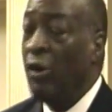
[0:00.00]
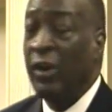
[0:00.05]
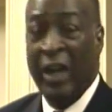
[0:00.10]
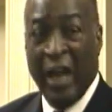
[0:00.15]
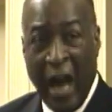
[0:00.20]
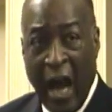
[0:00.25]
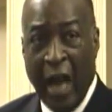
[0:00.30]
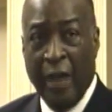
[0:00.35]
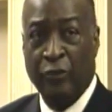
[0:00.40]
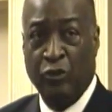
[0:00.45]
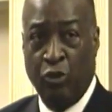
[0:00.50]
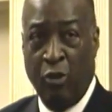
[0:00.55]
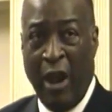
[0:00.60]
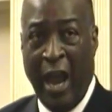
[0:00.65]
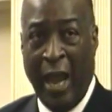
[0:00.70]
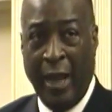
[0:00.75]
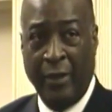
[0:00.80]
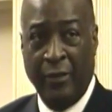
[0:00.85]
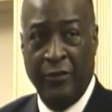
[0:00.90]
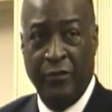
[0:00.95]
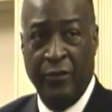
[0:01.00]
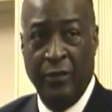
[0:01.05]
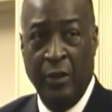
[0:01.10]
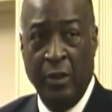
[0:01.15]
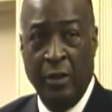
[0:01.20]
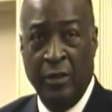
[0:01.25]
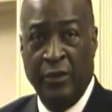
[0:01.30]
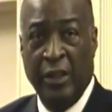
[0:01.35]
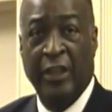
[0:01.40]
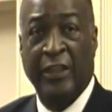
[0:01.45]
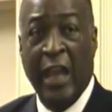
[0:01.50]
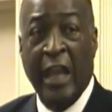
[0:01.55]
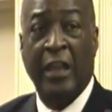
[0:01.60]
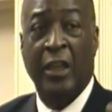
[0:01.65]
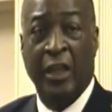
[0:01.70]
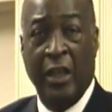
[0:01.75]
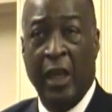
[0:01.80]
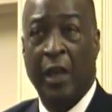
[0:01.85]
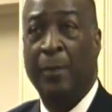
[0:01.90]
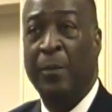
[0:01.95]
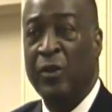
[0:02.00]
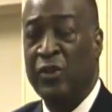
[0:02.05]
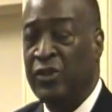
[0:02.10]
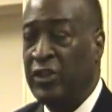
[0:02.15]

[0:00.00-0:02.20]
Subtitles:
on contracts, that they can get a